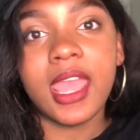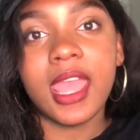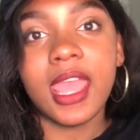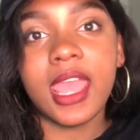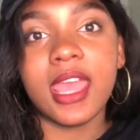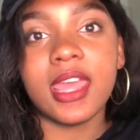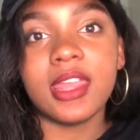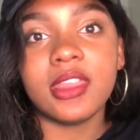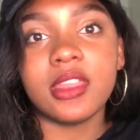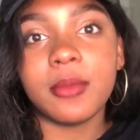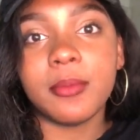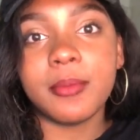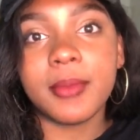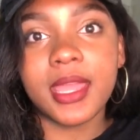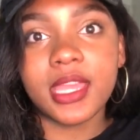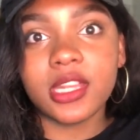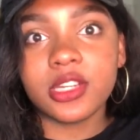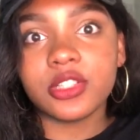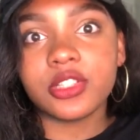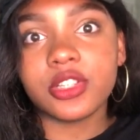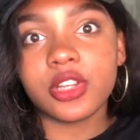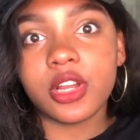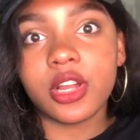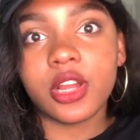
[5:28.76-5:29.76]
and the
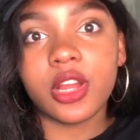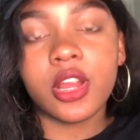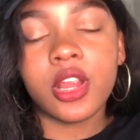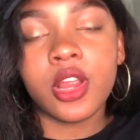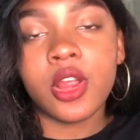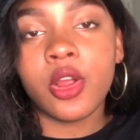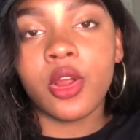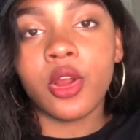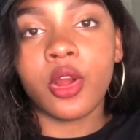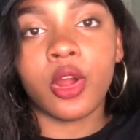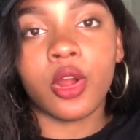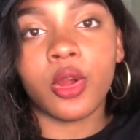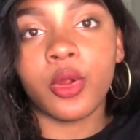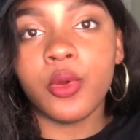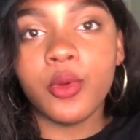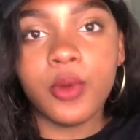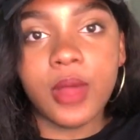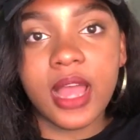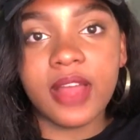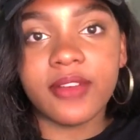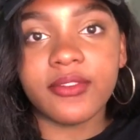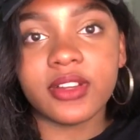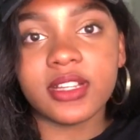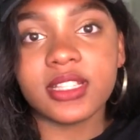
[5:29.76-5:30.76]
manager or
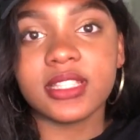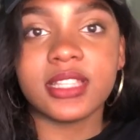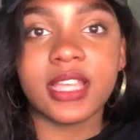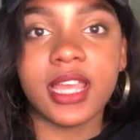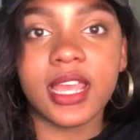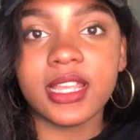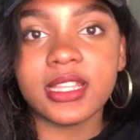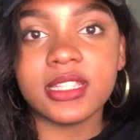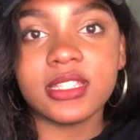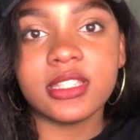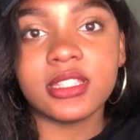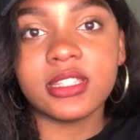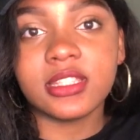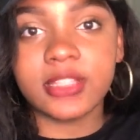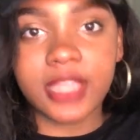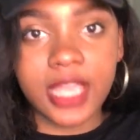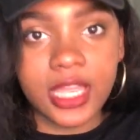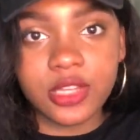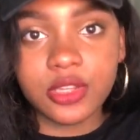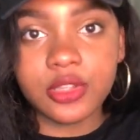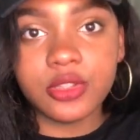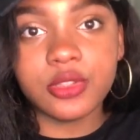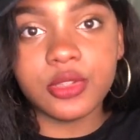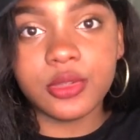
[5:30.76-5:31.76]
whoever says,
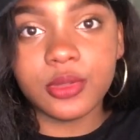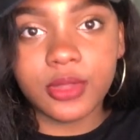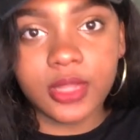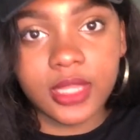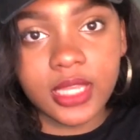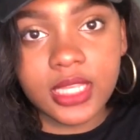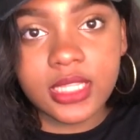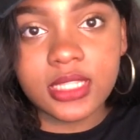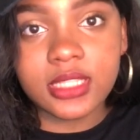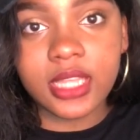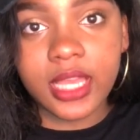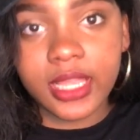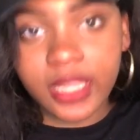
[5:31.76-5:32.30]
can you do this?